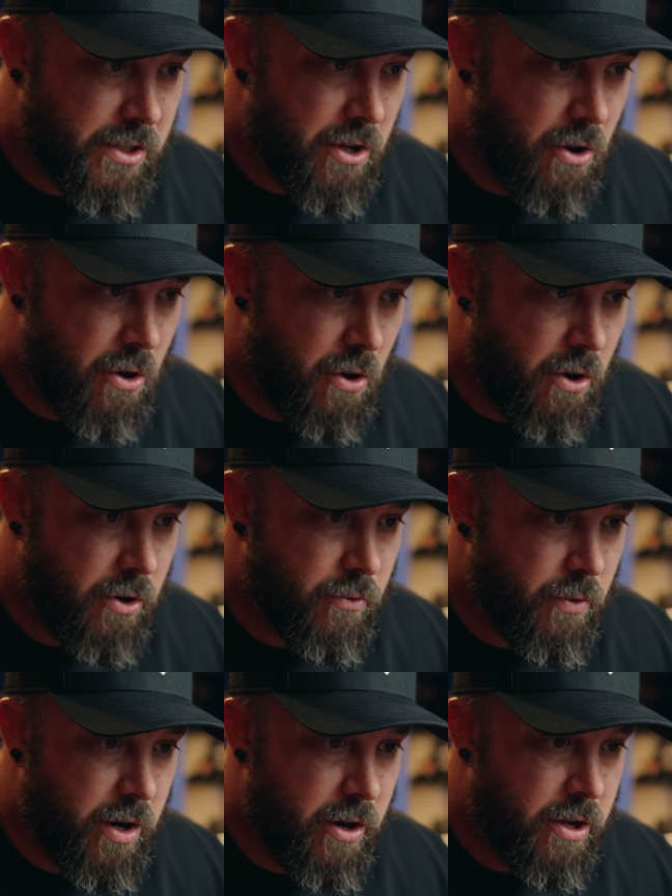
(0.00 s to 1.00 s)
the
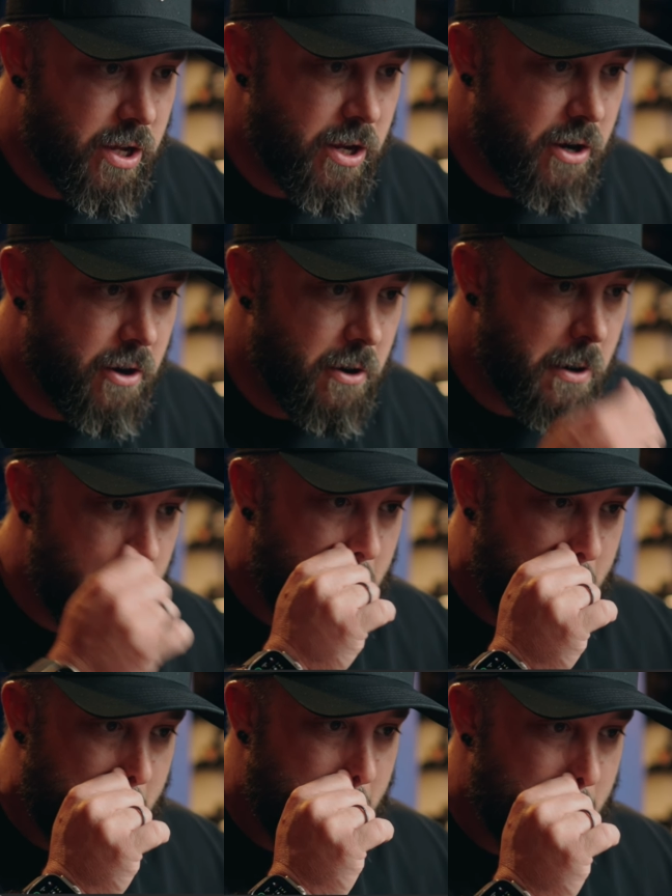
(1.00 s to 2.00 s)
hardware here
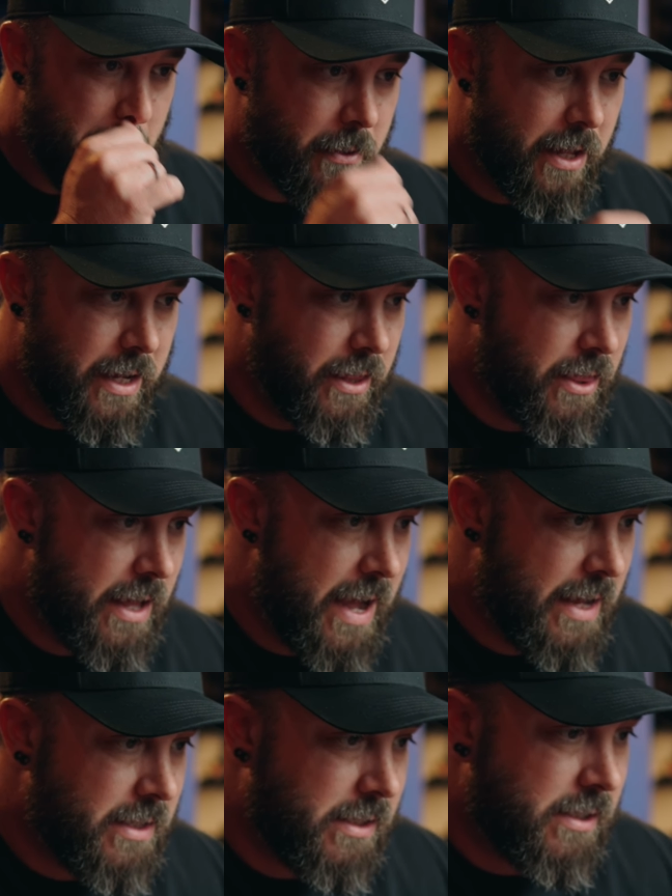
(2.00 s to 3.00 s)
like
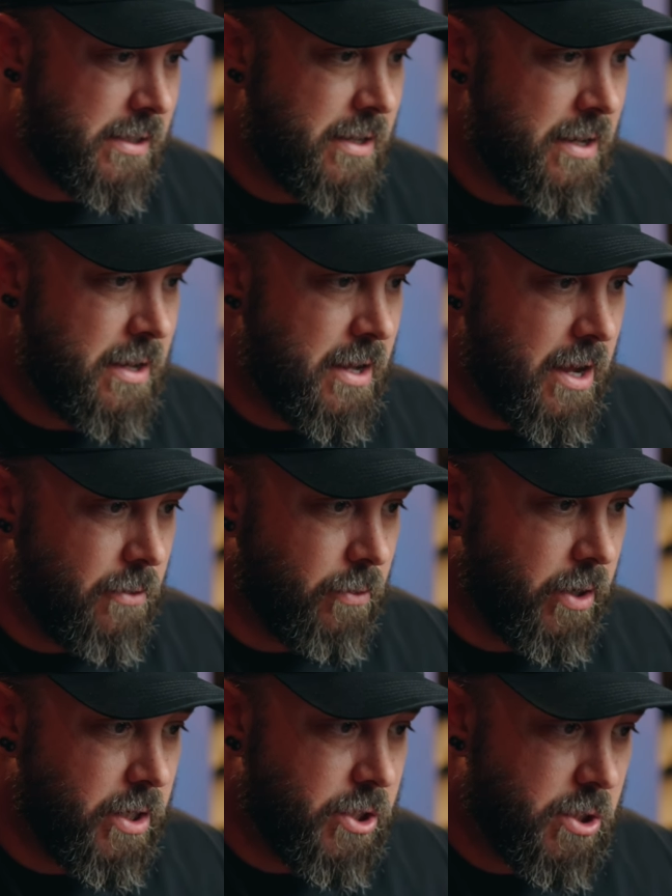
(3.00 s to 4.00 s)
that. And we're
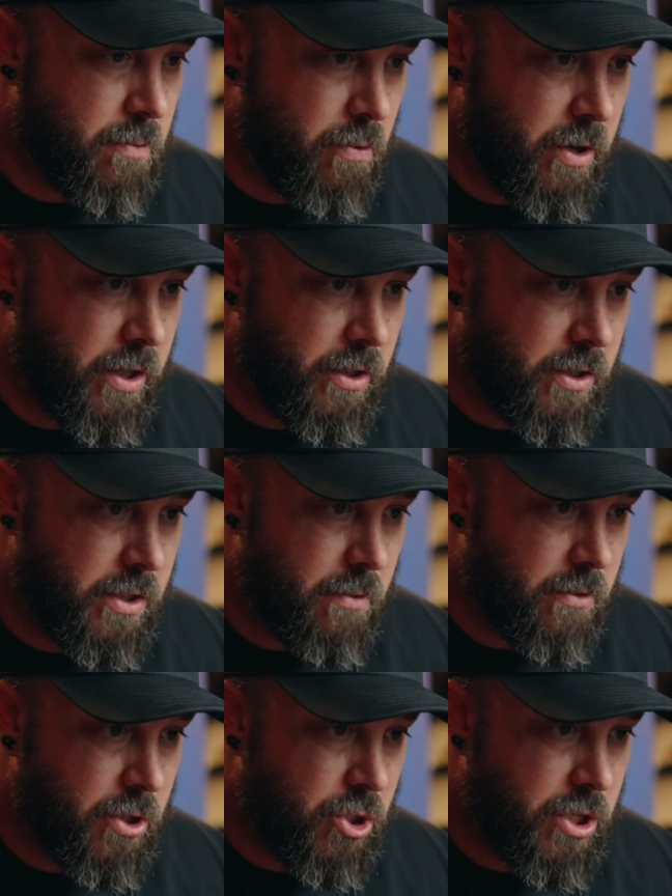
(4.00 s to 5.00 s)
going to just bring some
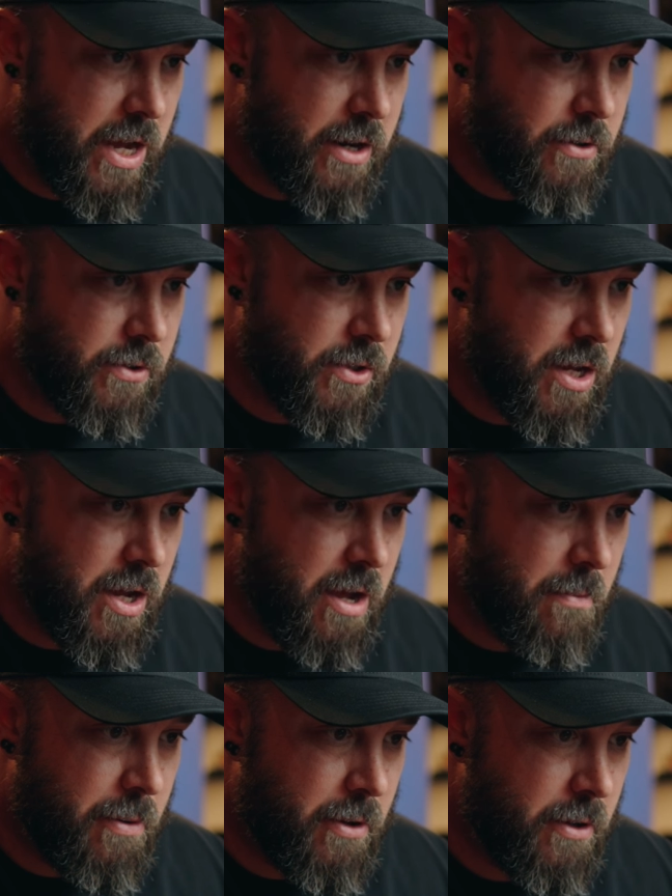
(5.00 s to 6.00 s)
of the shadows up